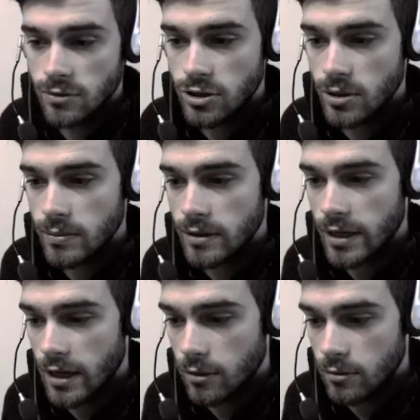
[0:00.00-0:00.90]
We'll chop them
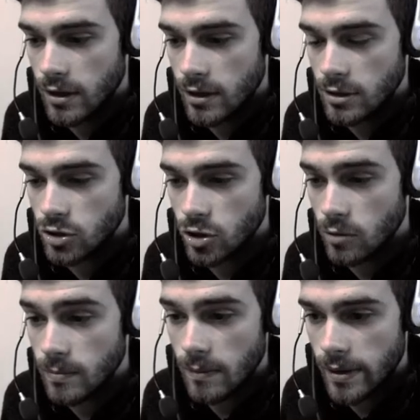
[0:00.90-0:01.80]
down,
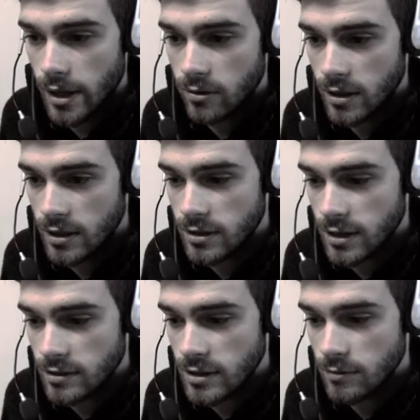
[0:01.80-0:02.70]
and as you
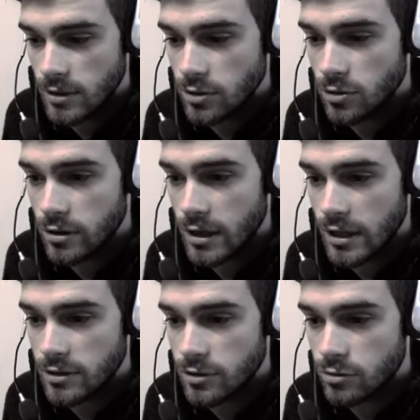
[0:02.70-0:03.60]
can see we need to
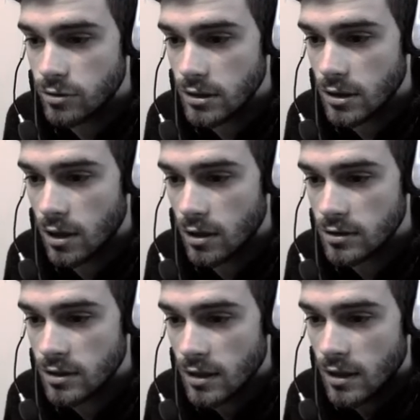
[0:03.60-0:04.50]
collect 3 logs,